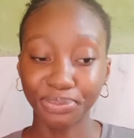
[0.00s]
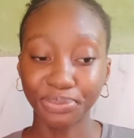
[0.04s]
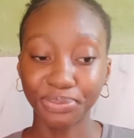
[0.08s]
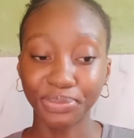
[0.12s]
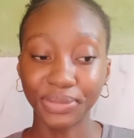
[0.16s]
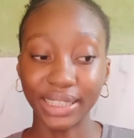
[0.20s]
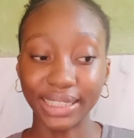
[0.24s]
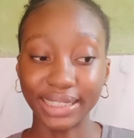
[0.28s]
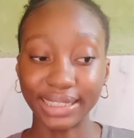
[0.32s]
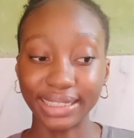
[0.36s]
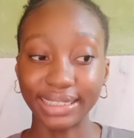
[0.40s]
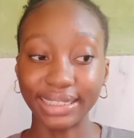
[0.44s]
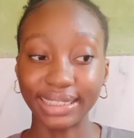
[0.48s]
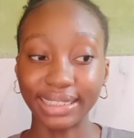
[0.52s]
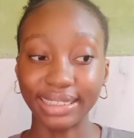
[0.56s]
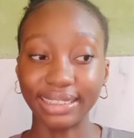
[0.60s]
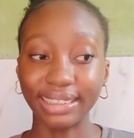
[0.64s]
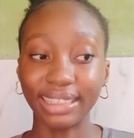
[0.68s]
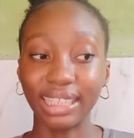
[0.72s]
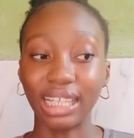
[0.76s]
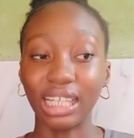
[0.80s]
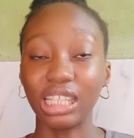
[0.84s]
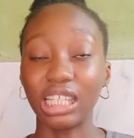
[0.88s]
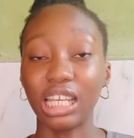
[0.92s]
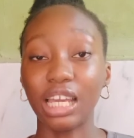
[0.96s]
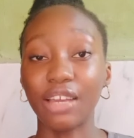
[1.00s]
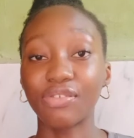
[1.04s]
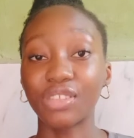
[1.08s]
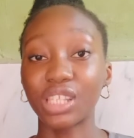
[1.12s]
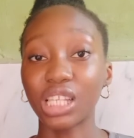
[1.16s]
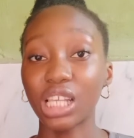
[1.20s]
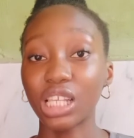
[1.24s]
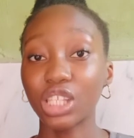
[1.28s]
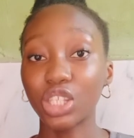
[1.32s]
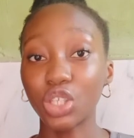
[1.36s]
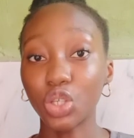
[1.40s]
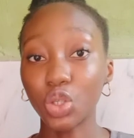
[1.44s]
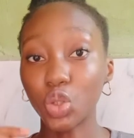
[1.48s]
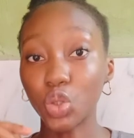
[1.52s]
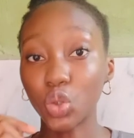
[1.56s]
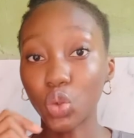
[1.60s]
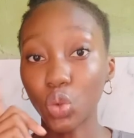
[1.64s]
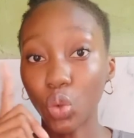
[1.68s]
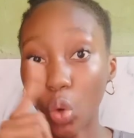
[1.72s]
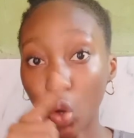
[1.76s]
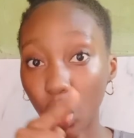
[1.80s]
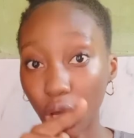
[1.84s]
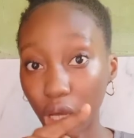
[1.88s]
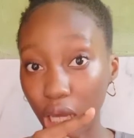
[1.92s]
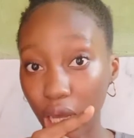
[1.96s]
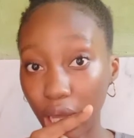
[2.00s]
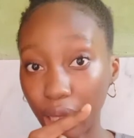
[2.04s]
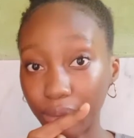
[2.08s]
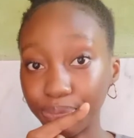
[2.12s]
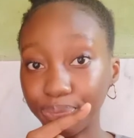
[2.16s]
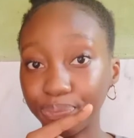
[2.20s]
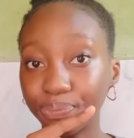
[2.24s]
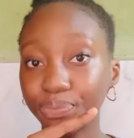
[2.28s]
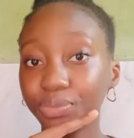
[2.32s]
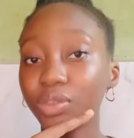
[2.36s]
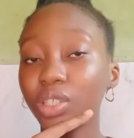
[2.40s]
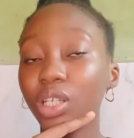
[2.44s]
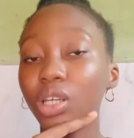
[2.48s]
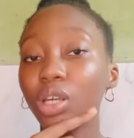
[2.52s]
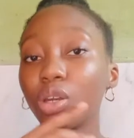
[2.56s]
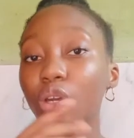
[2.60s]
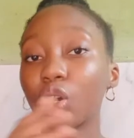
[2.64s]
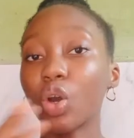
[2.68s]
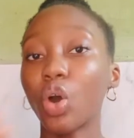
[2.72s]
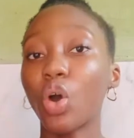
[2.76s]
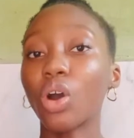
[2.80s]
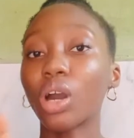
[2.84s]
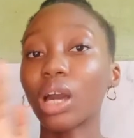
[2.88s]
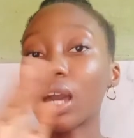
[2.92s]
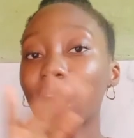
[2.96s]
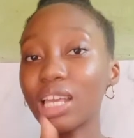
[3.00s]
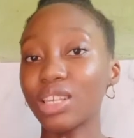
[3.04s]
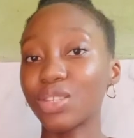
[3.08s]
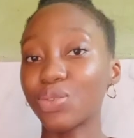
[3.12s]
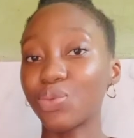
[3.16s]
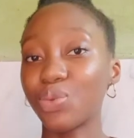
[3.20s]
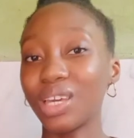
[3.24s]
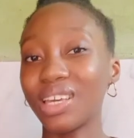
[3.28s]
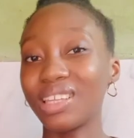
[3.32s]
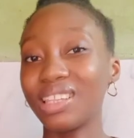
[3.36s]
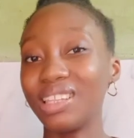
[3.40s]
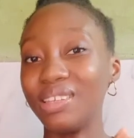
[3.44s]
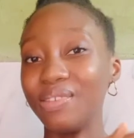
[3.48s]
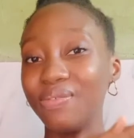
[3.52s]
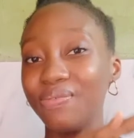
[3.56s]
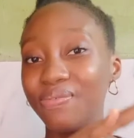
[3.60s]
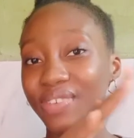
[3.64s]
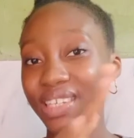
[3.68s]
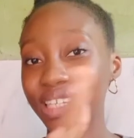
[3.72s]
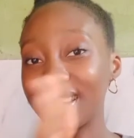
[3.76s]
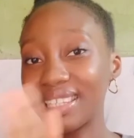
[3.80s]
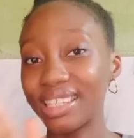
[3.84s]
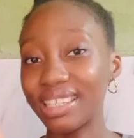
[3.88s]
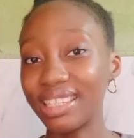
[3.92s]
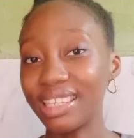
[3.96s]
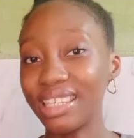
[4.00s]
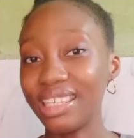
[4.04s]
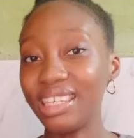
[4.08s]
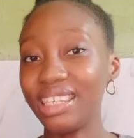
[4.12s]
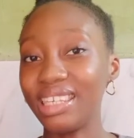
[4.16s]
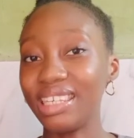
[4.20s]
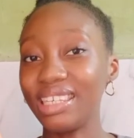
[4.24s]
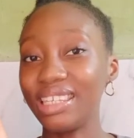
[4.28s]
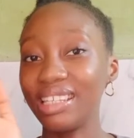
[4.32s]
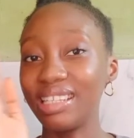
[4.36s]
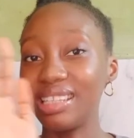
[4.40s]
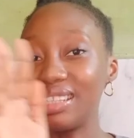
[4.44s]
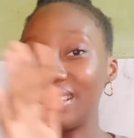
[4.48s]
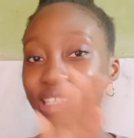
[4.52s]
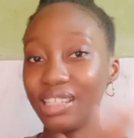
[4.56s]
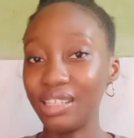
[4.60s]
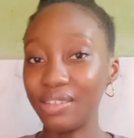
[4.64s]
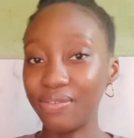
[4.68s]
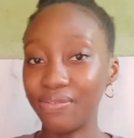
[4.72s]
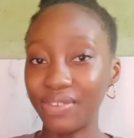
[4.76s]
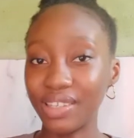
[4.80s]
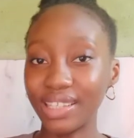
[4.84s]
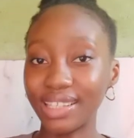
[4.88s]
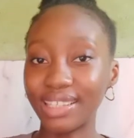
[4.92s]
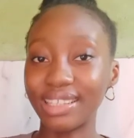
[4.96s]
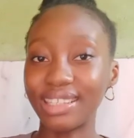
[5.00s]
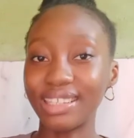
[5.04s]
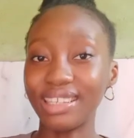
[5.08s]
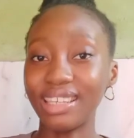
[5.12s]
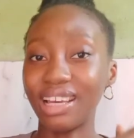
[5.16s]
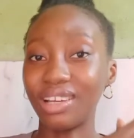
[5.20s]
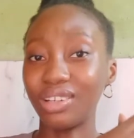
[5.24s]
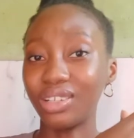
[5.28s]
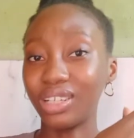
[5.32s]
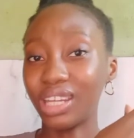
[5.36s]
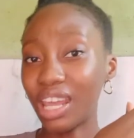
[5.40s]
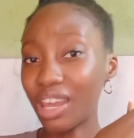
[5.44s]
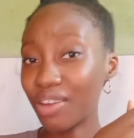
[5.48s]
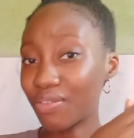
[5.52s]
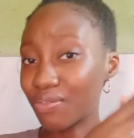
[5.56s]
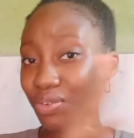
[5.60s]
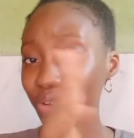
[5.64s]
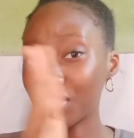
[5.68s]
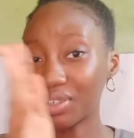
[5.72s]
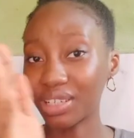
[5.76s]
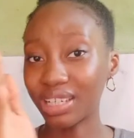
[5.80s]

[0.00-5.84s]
they have sent it to Oka. Oka is where the VC, DVC and every